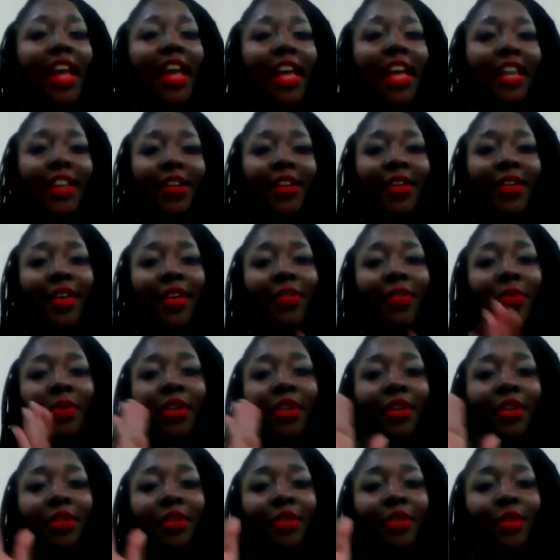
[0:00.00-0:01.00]
Hello
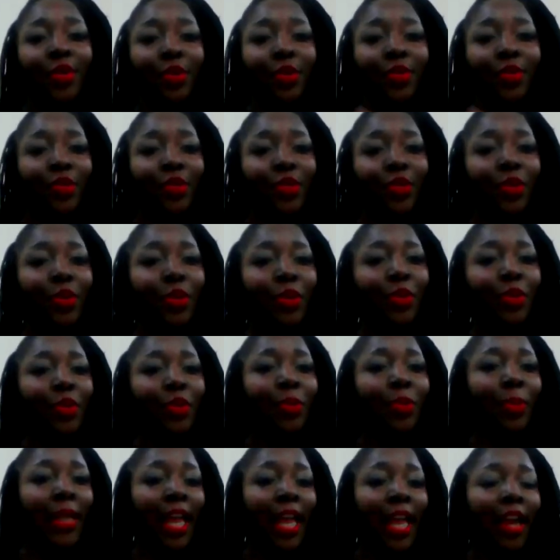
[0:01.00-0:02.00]
everyone on
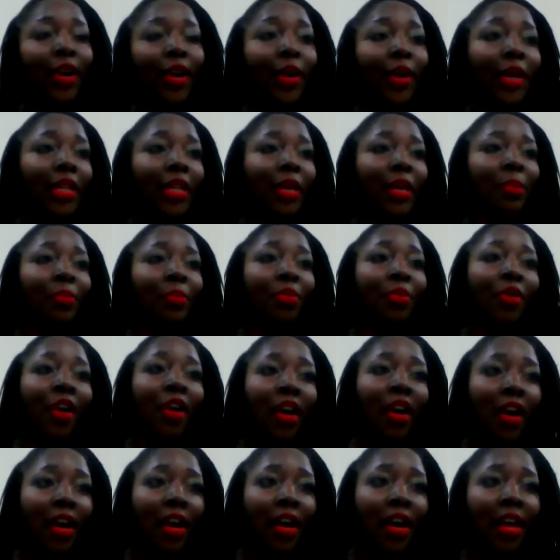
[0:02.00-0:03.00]
YouTube, Black Girl
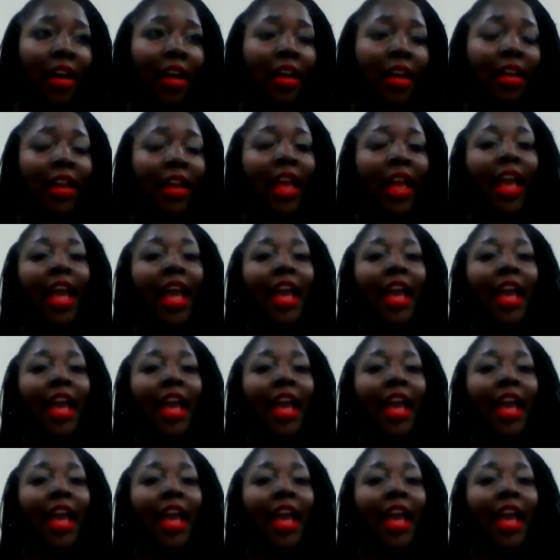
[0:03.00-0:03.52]
Abroad.